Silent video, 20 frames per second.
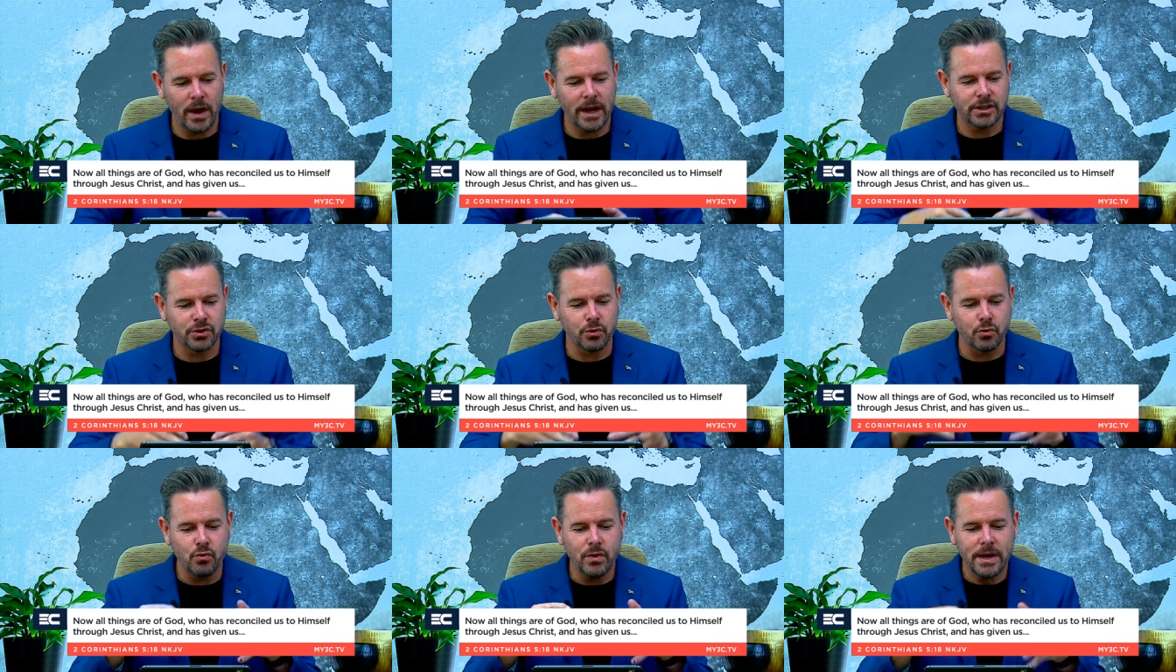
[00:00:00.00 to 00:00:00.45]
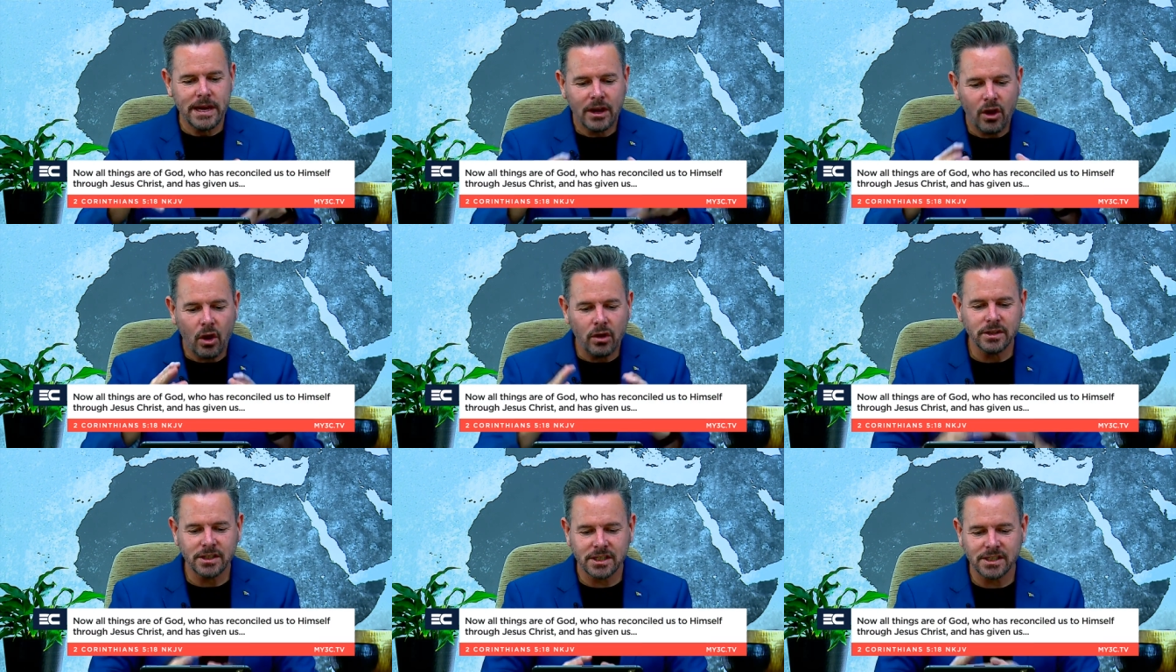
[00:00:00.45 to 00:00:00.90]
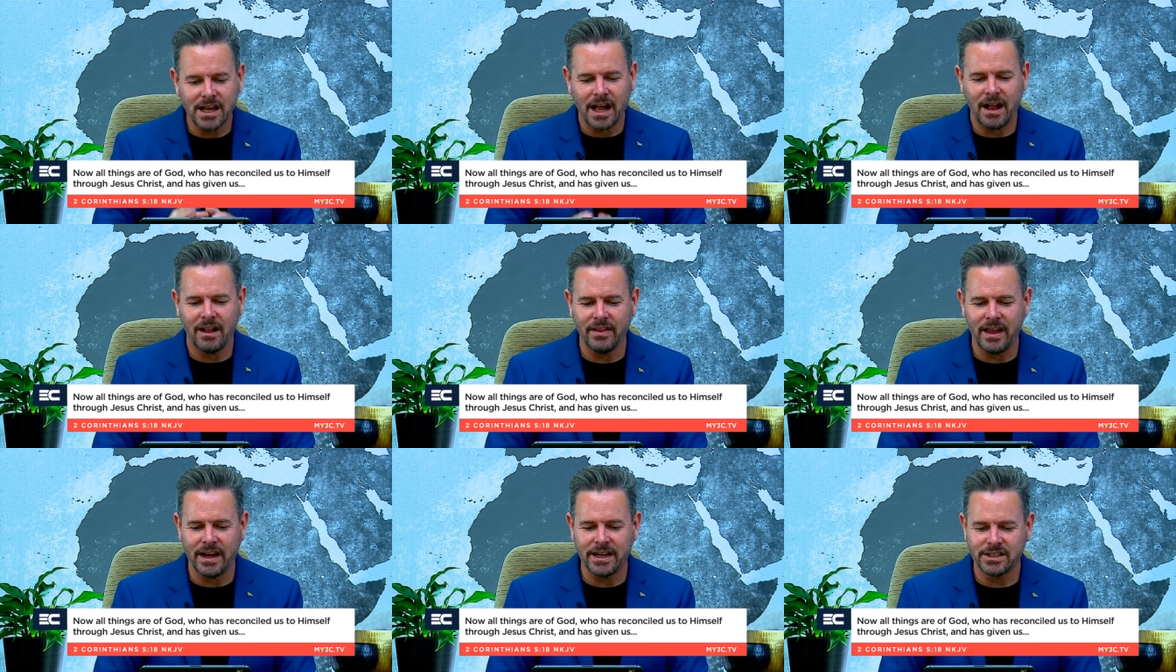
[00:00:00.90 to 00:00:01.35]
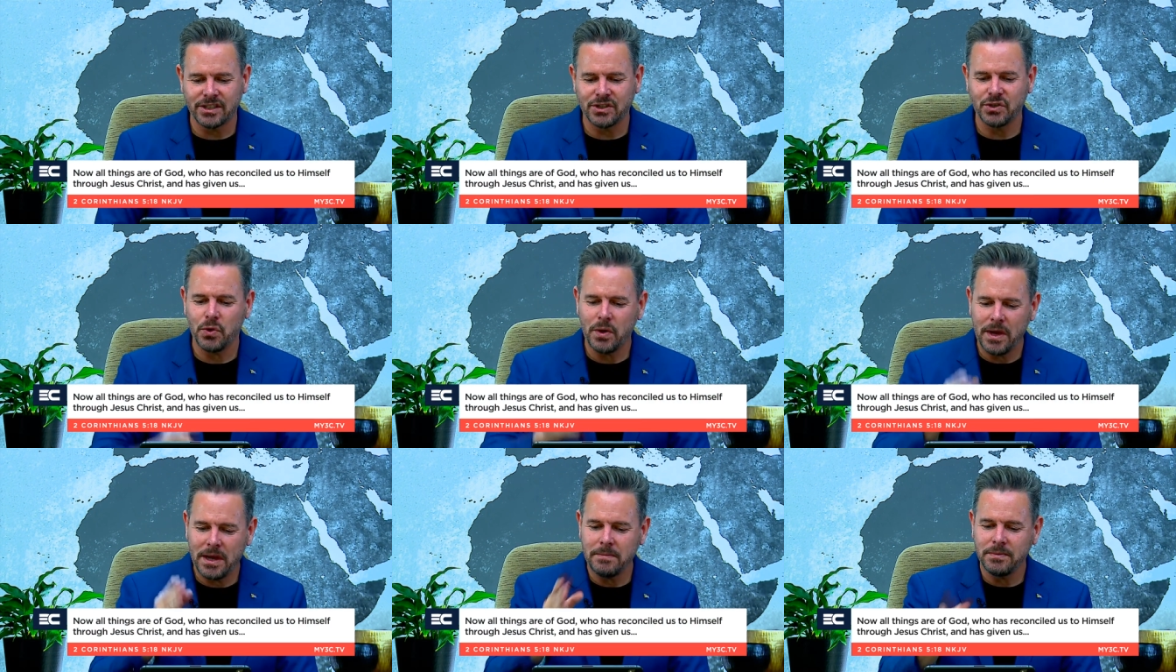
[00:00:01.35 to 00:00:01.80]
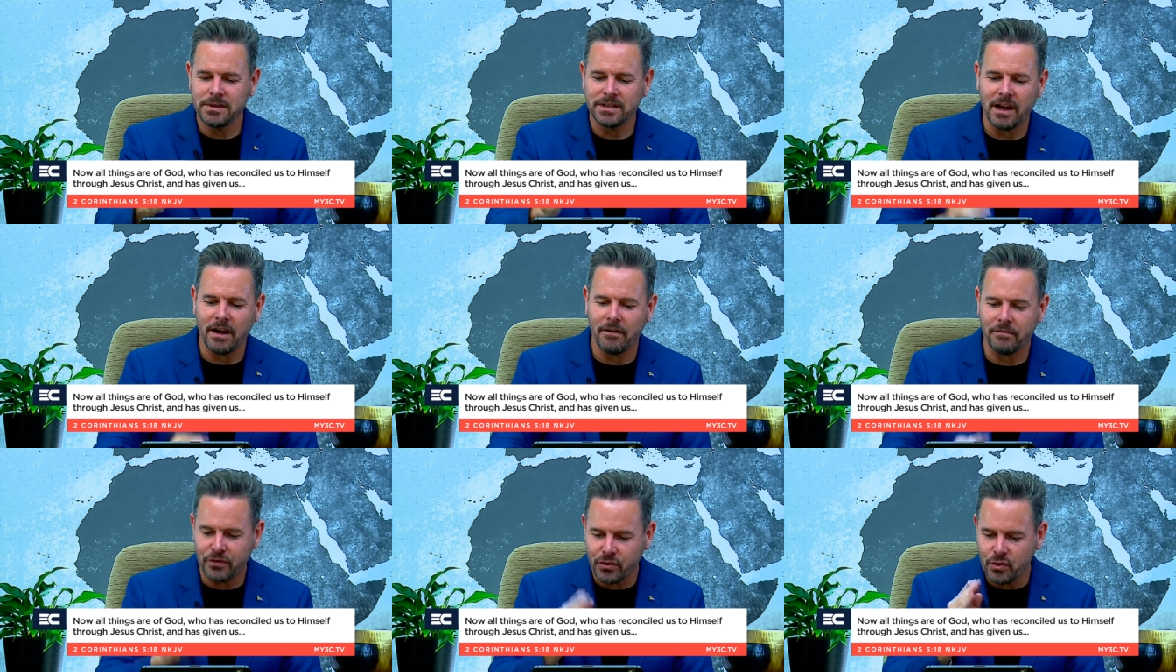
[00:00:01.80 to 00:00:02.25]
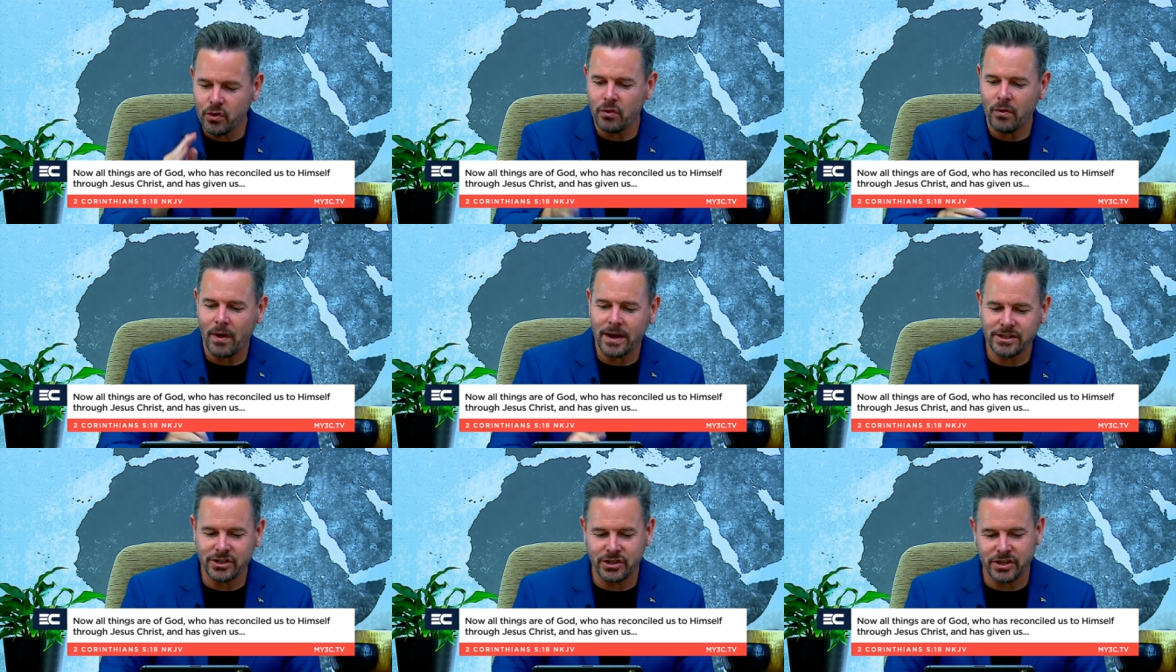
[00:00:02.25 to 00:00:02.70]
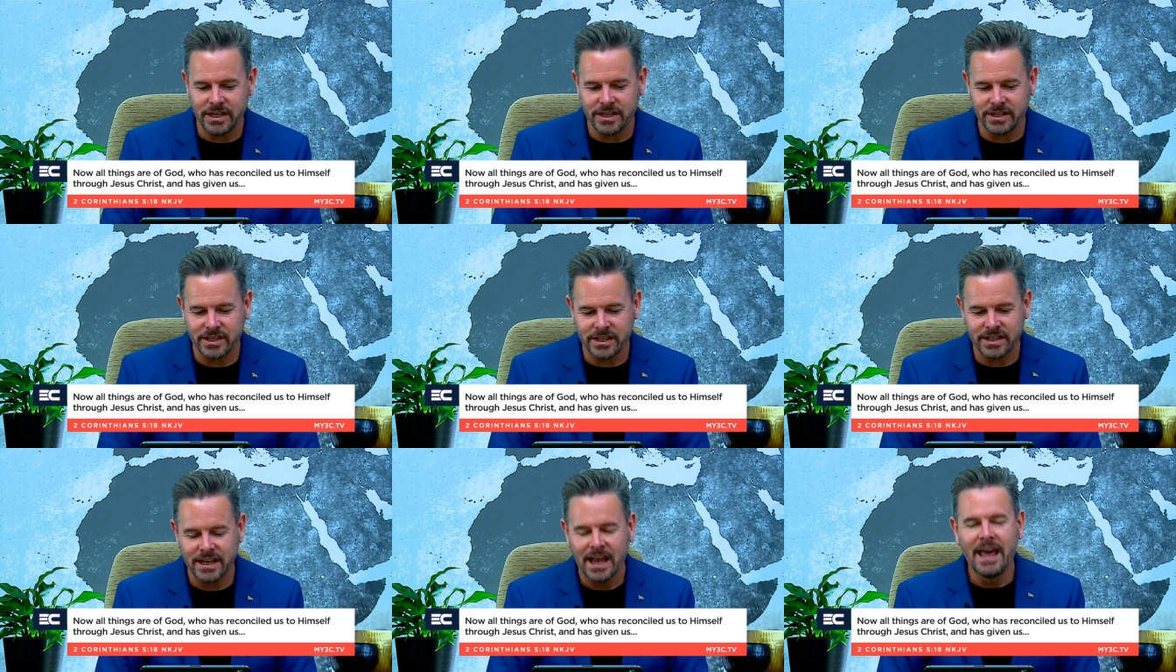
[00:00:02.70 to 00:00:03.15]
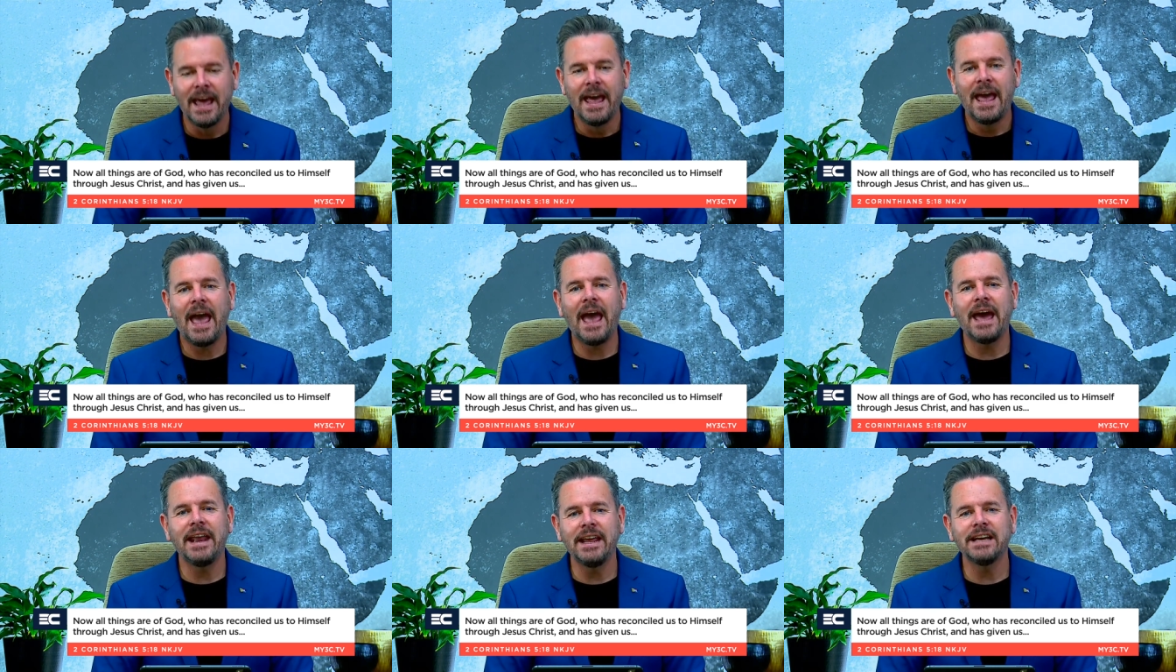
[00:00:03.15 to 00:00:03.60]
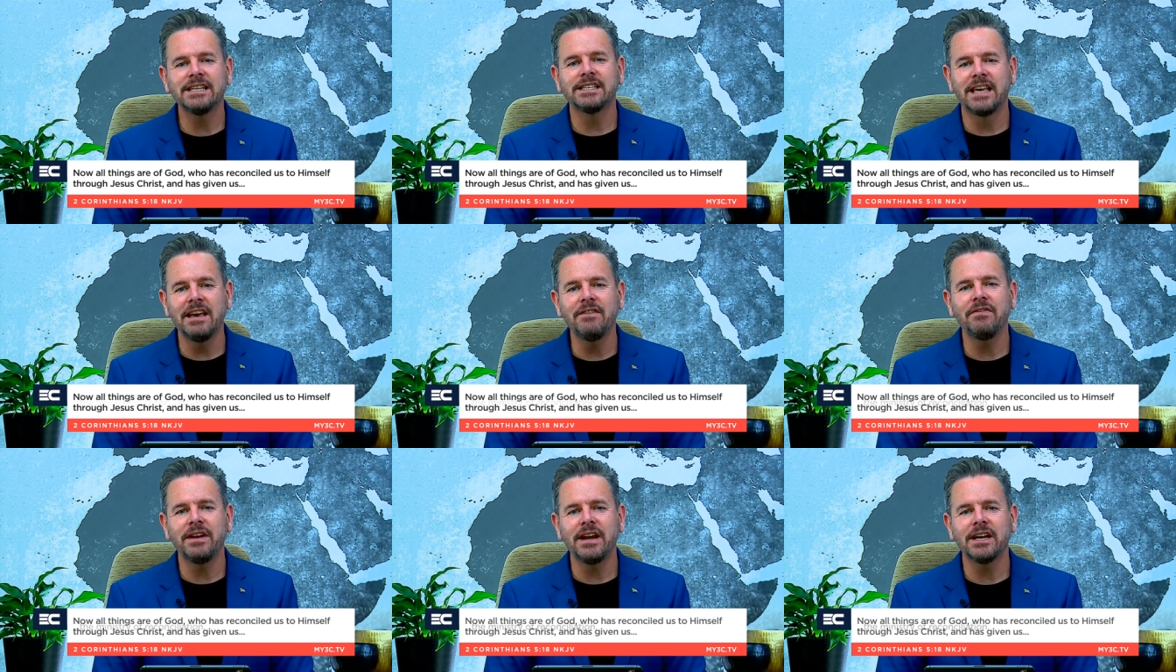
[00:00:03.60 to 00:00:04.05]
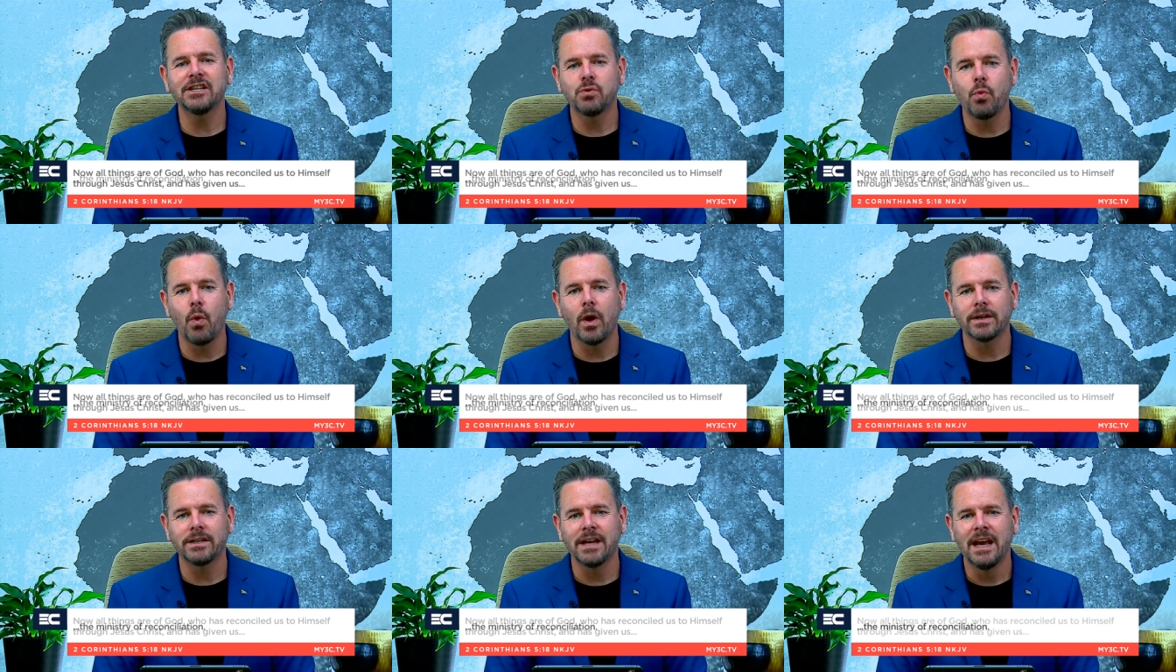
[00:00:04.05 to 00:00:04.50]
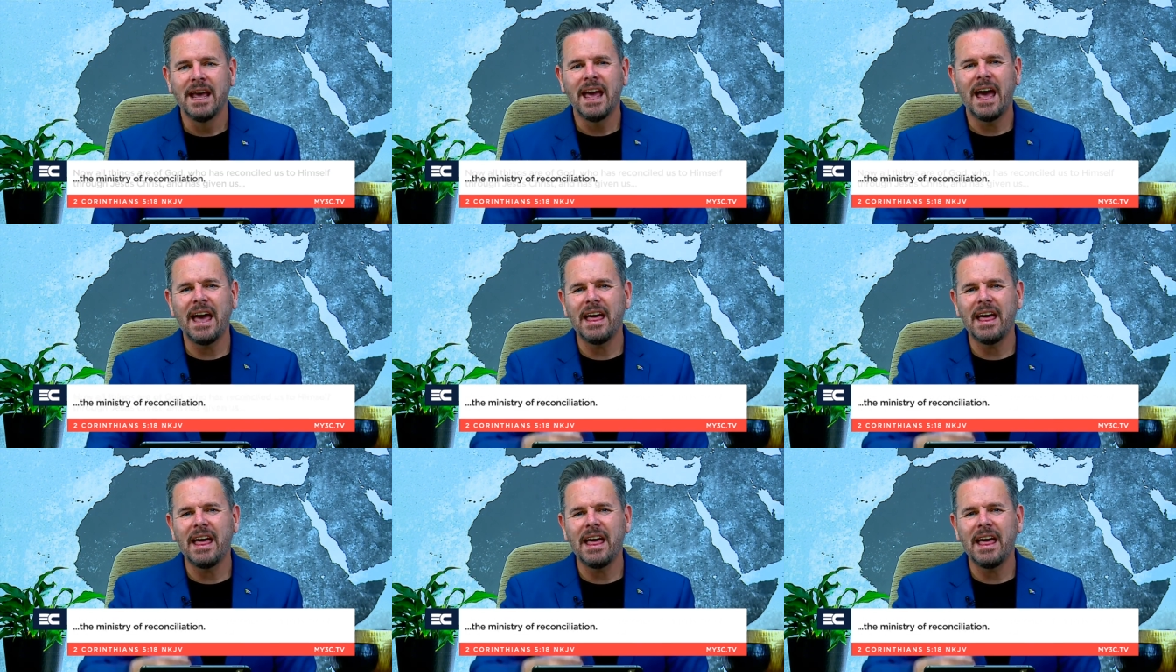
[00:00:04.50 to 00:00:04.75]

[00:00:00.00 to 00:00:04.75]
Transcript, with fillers: has reconciled us to himself through Christ Jesus and has given us what?